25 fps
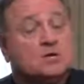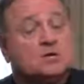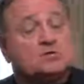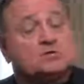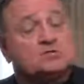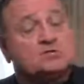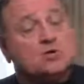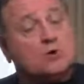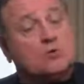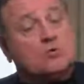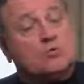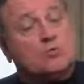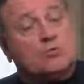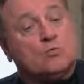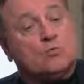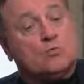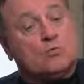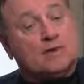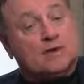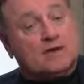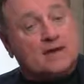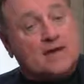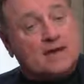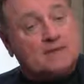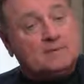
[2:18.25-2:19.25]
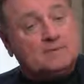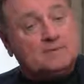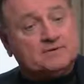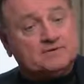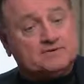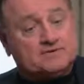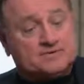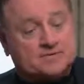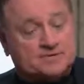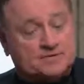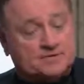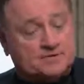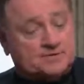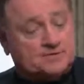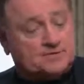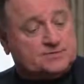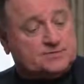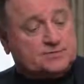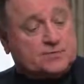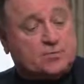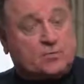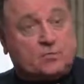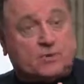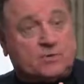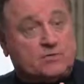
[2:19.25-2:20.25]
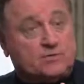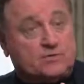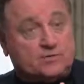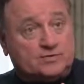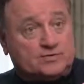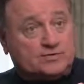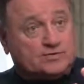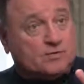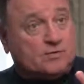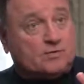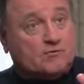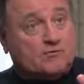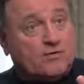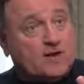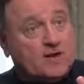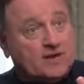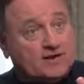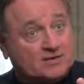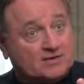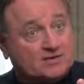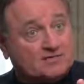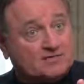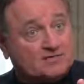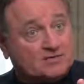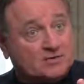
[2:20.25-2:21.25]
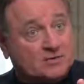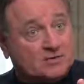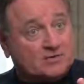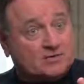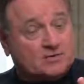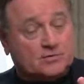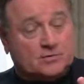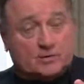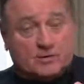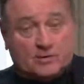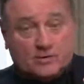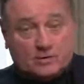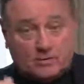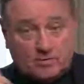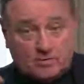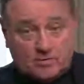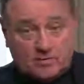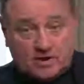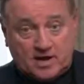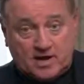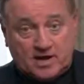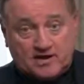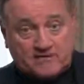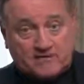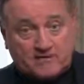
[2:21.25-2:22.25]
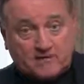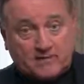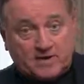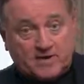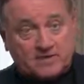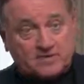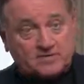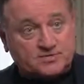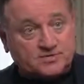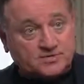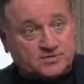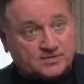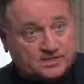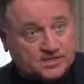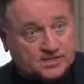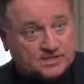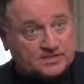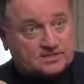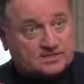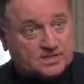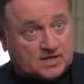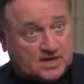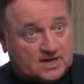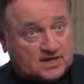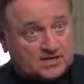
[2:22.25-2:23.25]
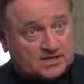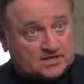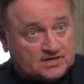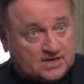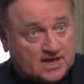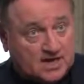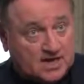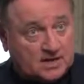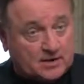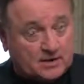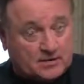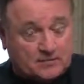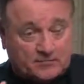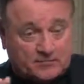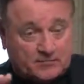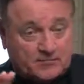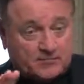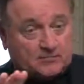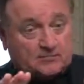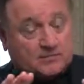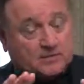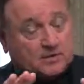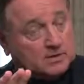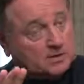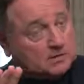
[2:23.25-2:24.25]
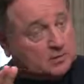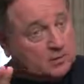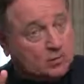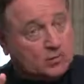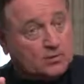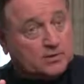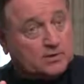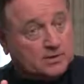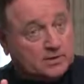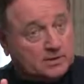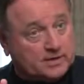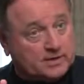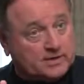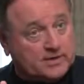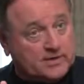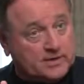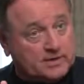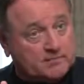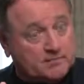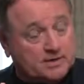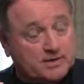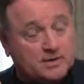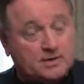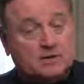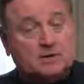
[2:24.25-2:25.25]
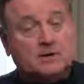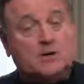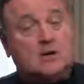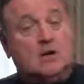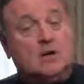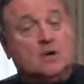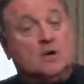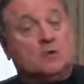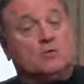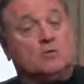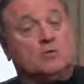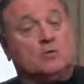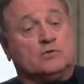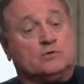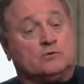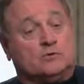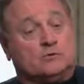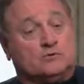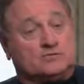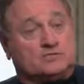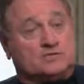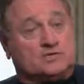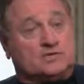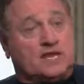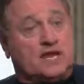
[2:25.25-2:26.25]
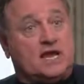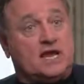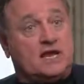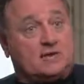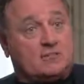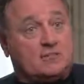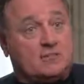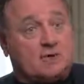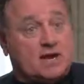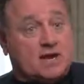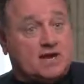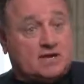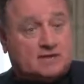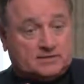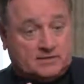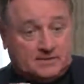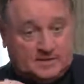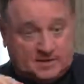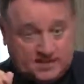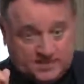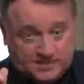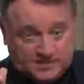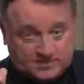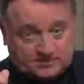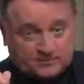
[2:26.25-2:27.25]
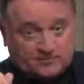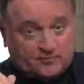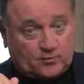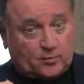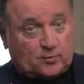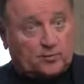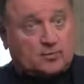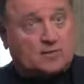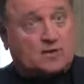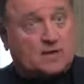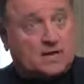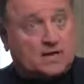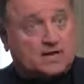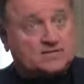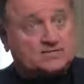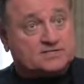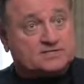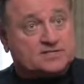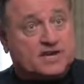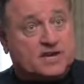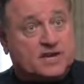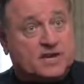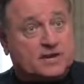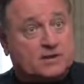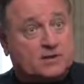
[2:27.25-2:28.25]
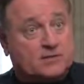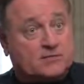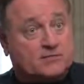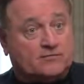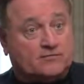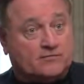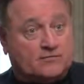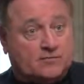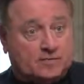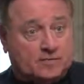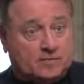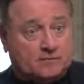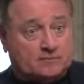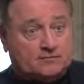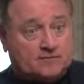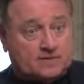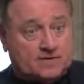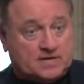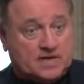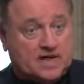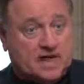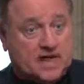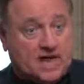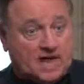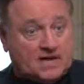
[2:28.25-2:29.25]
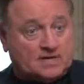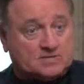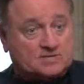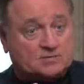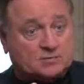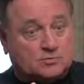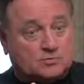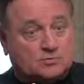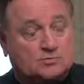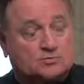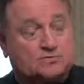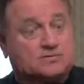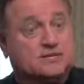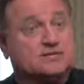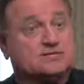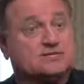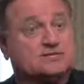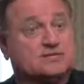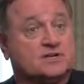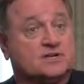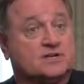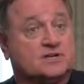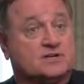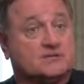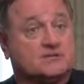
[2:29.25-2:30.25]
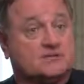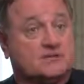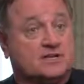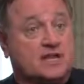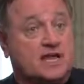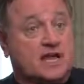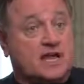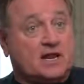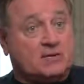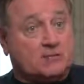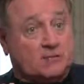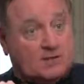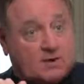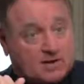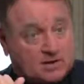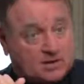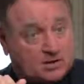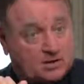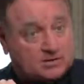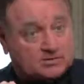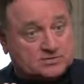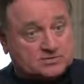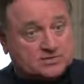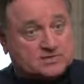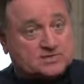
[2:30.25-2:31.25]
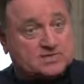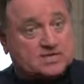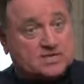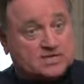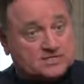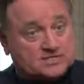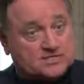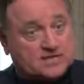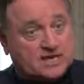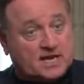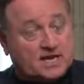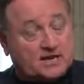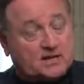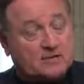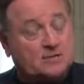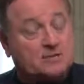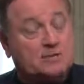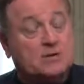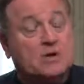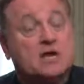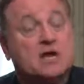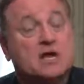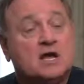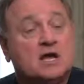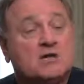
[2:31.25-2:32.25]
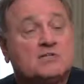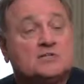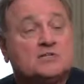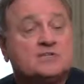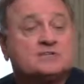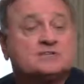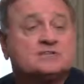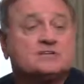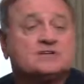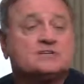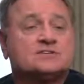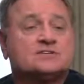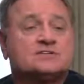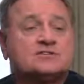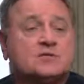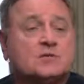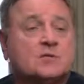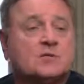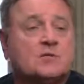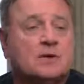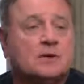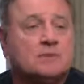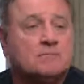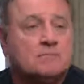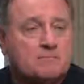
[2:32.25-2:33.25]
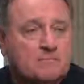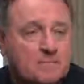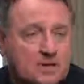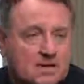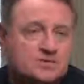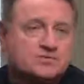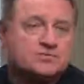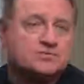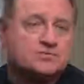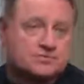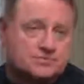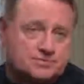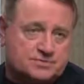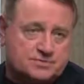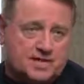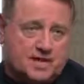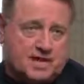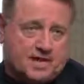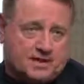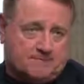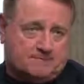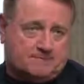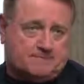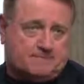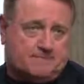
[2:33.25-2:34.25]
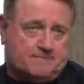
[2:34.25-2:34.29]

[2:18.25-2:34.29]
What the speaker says: So what happens is, whether it's refractive surgery where you have a patient that gets light scatter from little corneal edema, whether it's a cataract that has forward light scatter from the actual density of the cataract causing that scatter, this instrument measures that